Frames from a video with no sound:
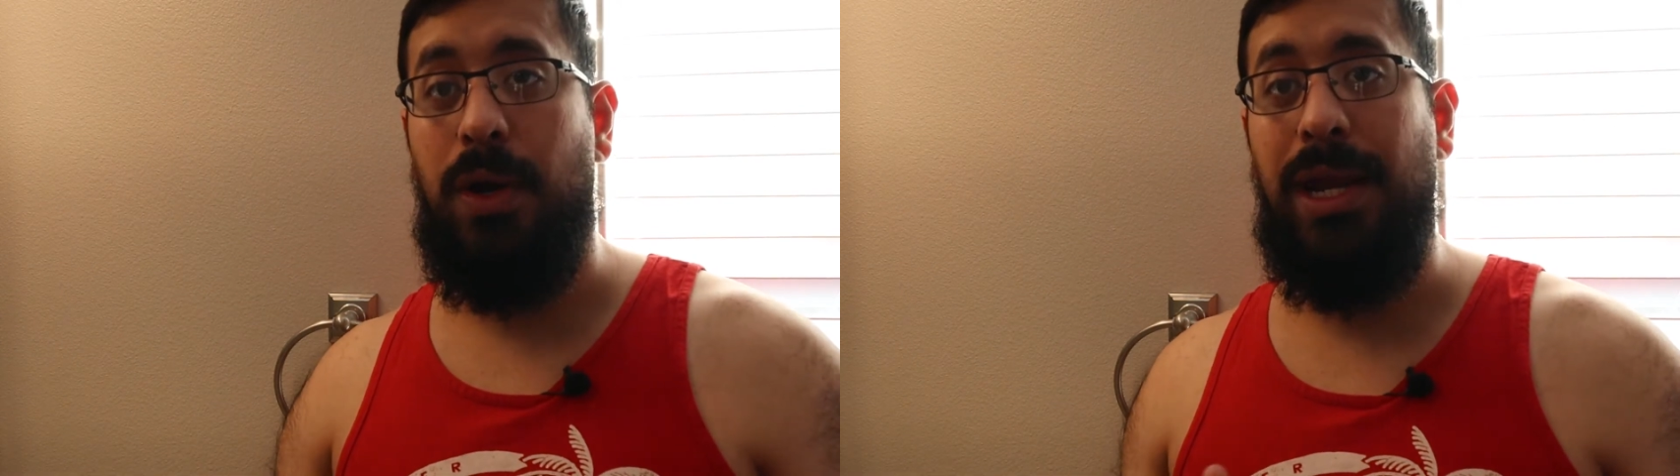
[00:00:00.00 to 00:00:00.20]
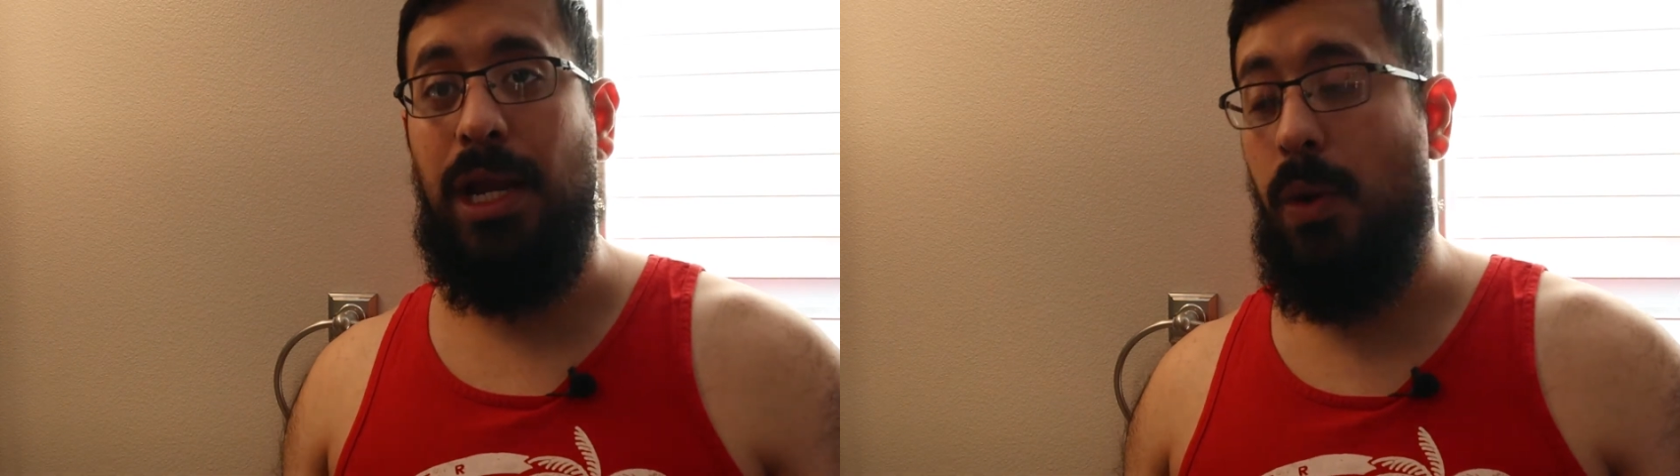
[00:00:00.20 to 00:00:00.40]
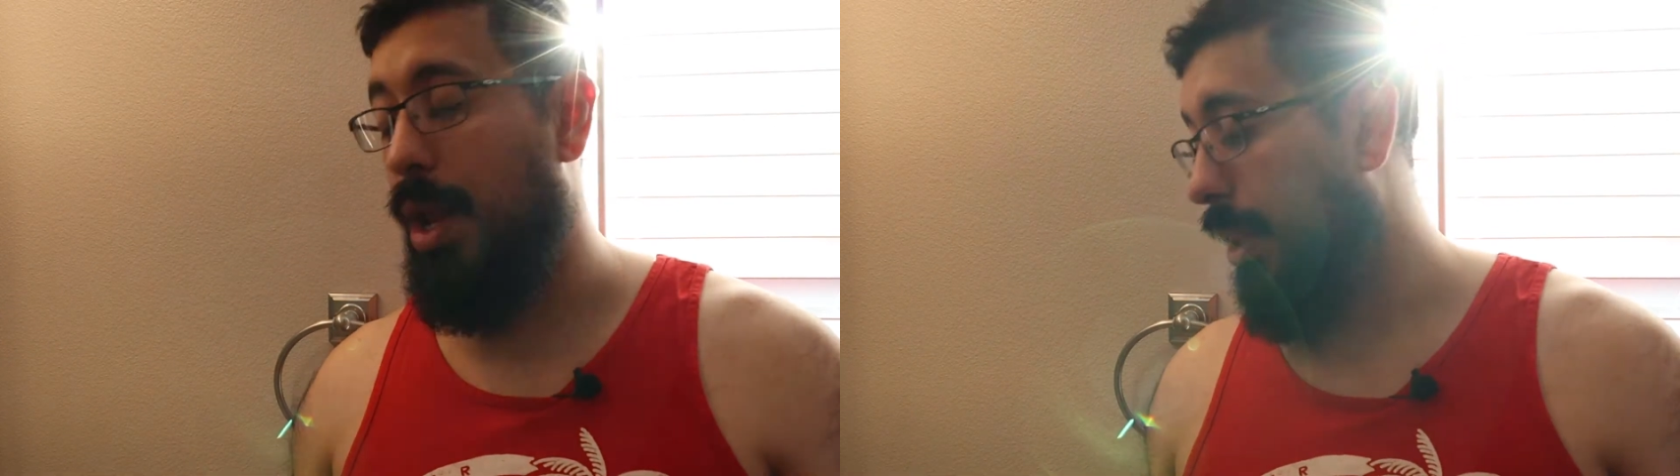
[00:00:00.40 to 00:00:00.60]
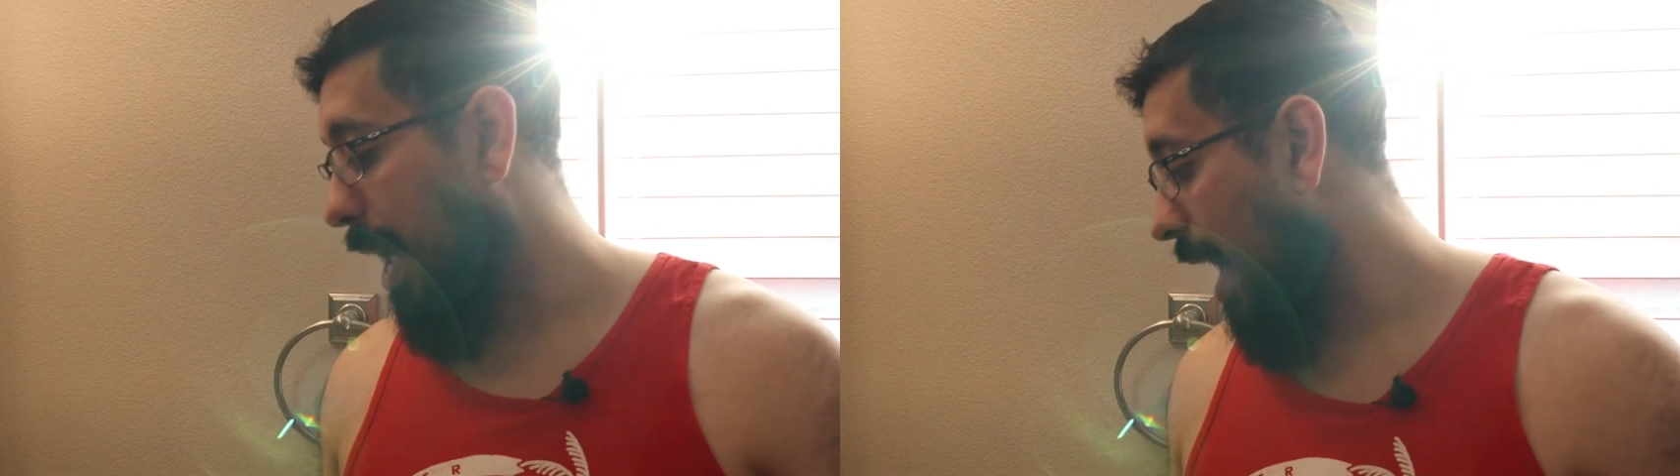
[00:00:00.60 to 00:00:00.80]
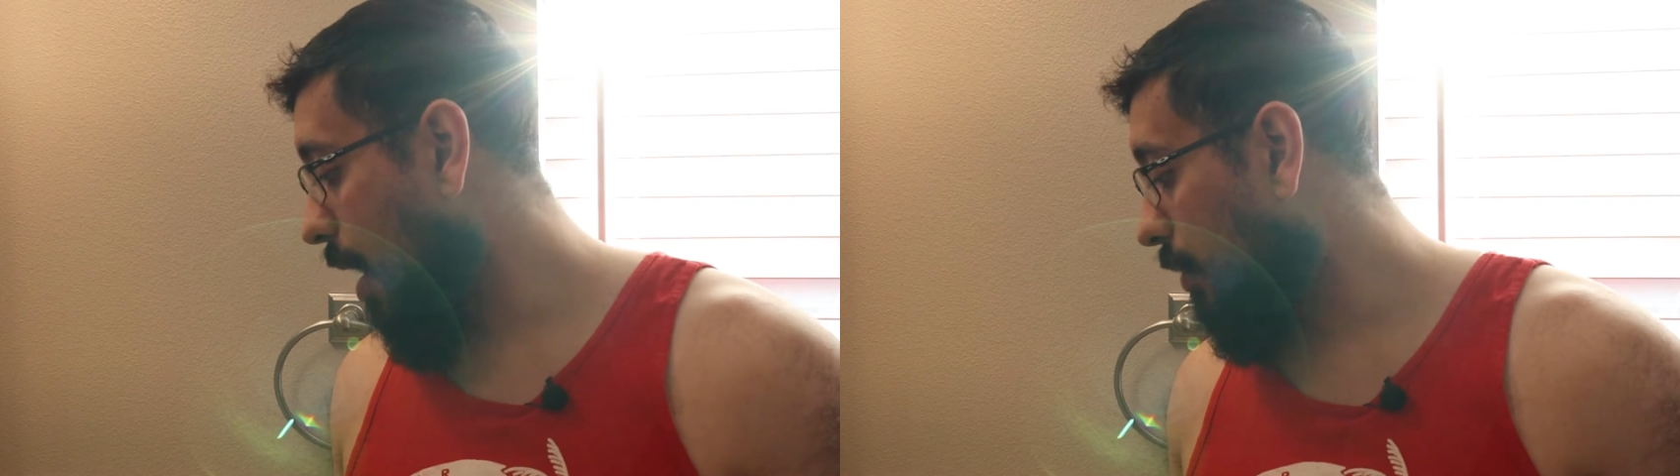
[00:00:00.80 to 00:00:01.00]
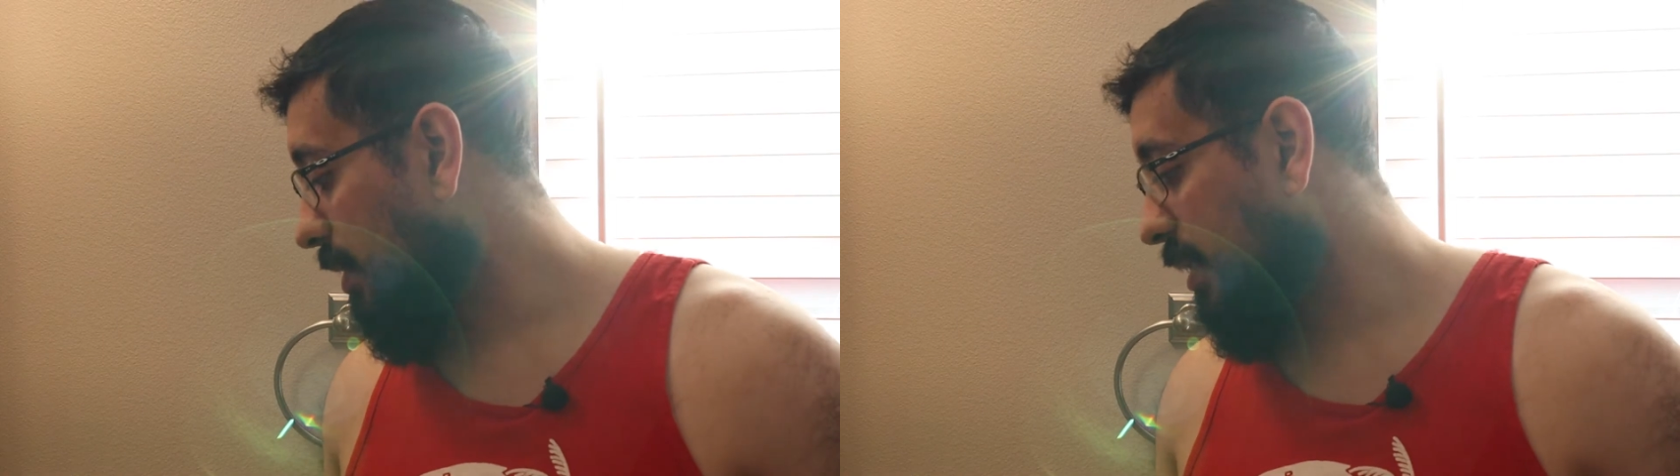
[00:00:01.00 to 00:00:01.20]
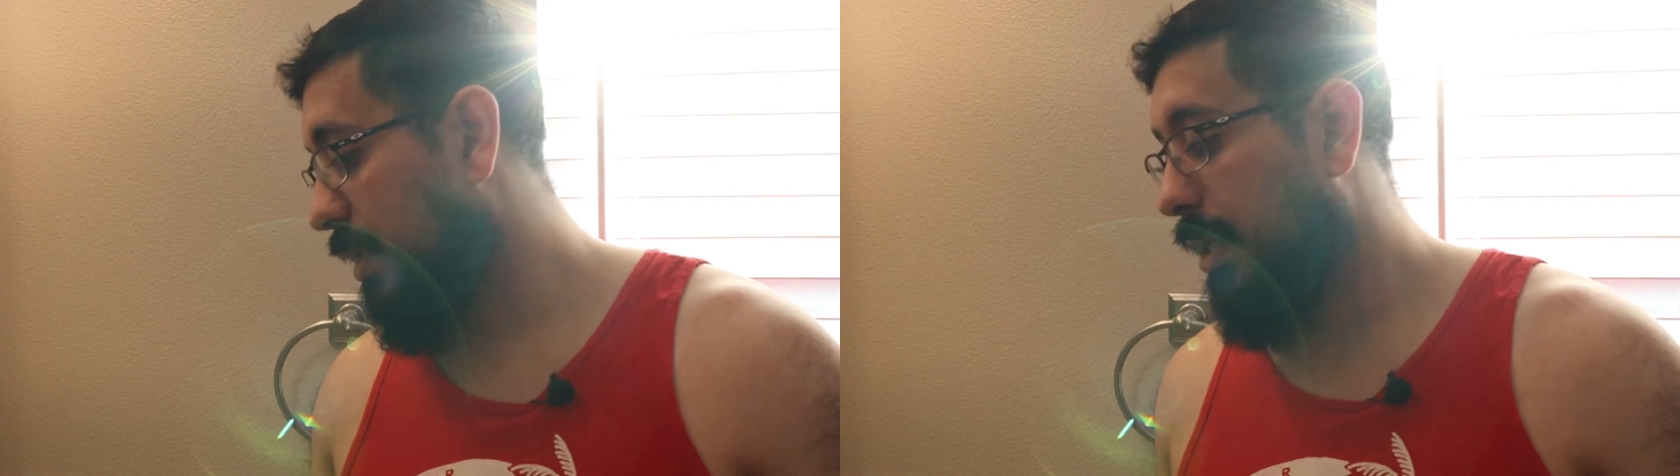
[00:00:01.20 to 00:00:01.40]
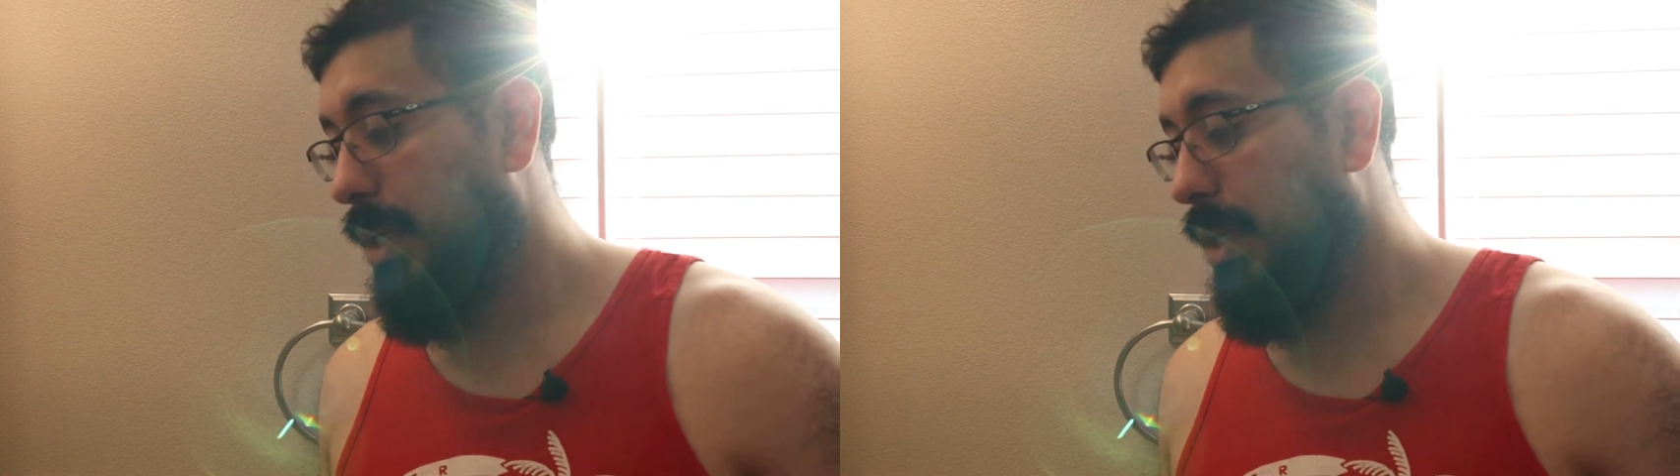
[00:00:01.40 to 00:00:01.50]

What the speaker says: or hanging out around the house,